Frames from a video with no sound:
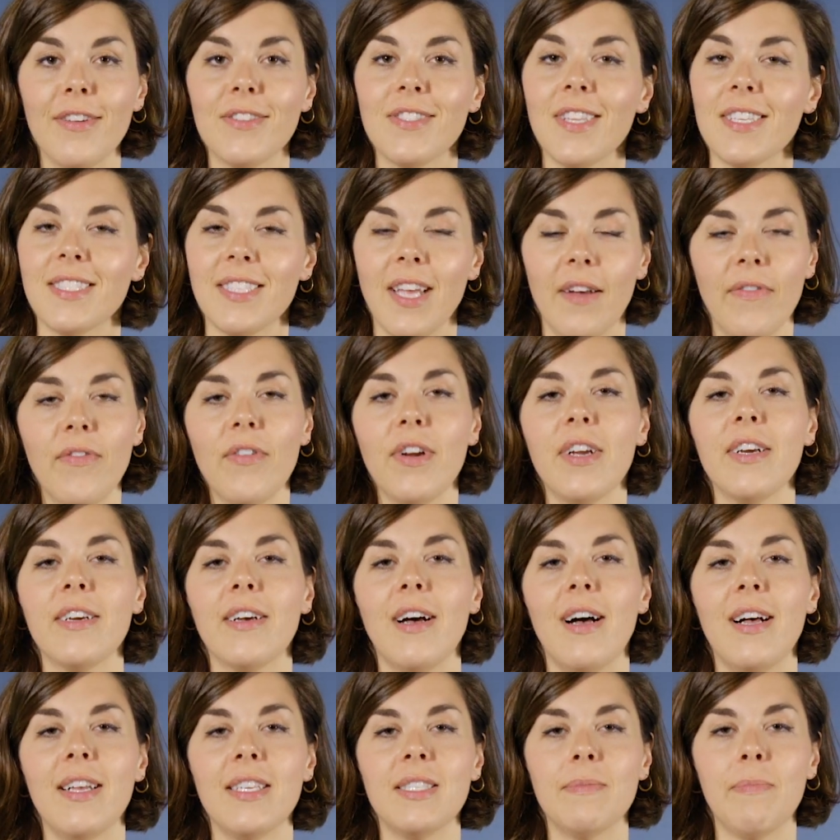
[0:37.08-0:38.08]
there's the suffering
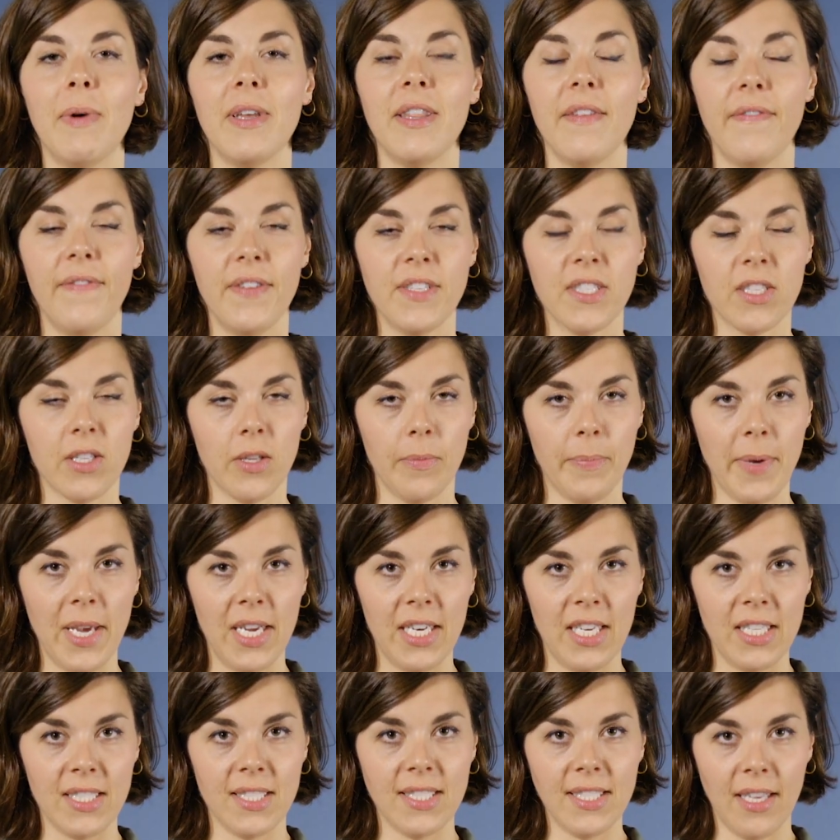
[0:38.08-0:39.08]
caused by the physical
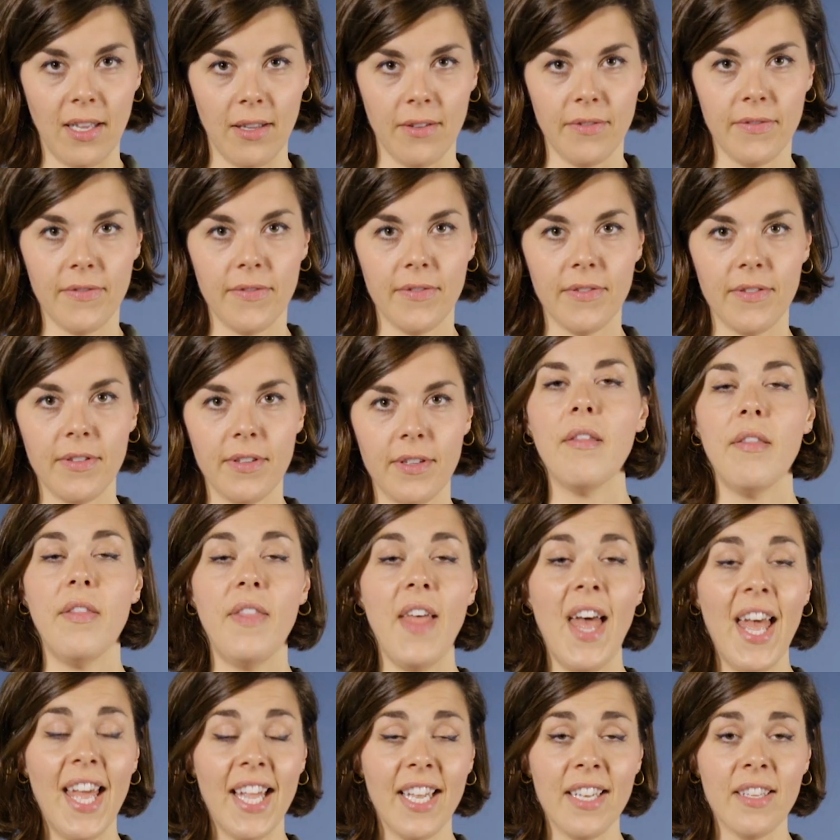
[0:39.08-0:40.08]
pain itself.
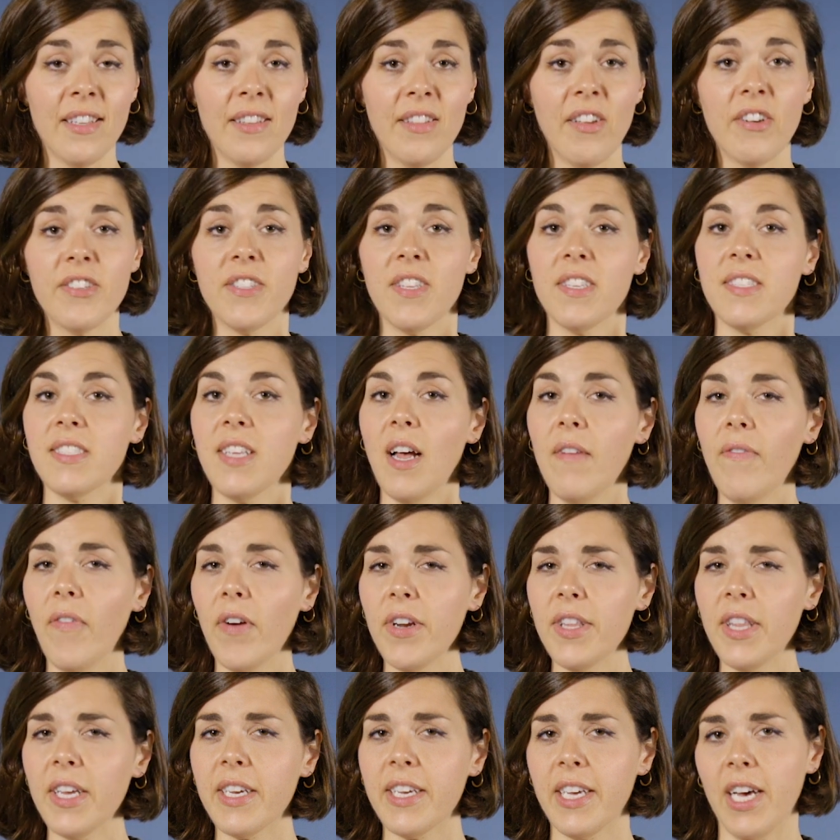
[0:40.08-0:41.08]
Then, there's the
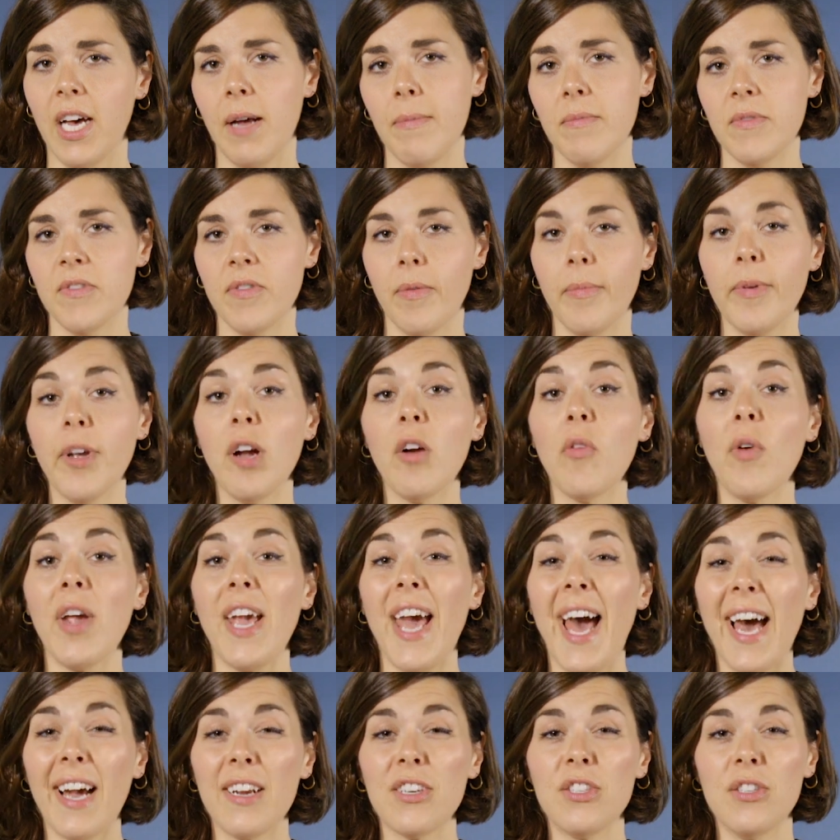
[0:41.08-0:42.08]
suffering that comes from your
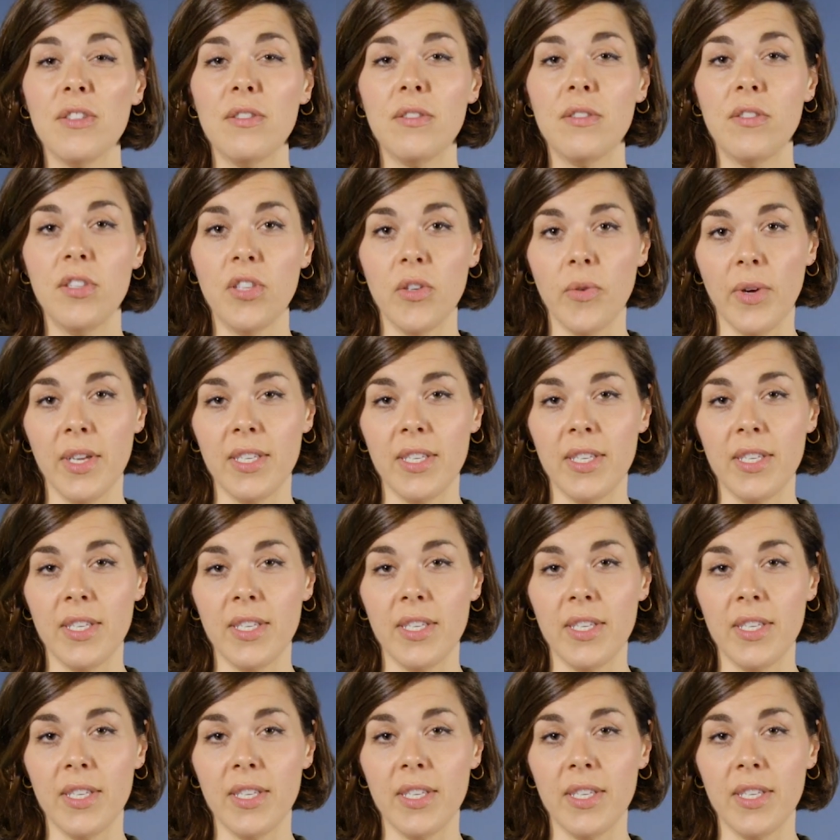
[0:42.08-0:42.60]
reaction to